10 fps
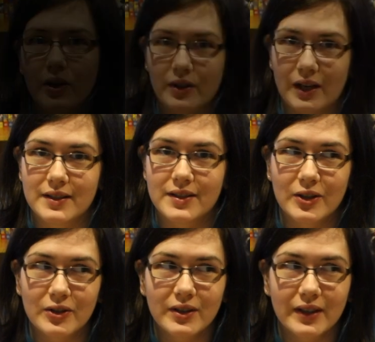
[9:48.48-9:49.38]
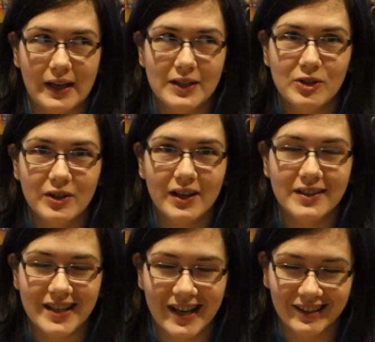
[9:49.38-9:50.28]
Okay, so in case you
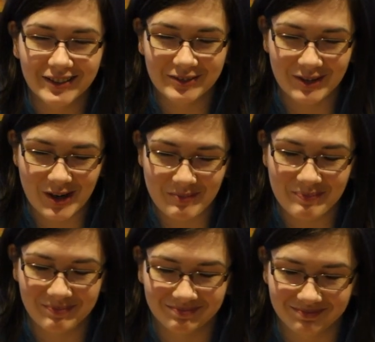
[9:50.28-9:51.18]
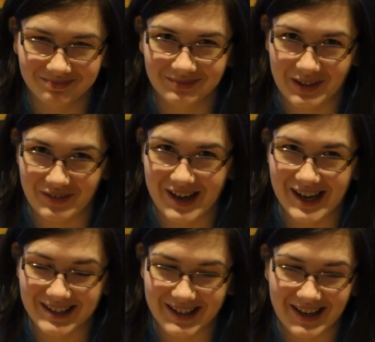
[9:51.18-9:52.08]
can't tell from the
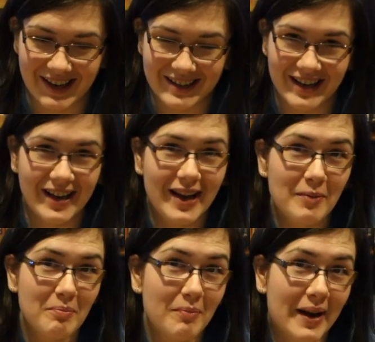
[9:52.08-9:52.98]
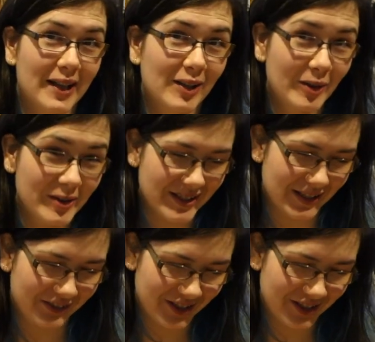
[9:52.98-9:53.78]
fact that my clothes have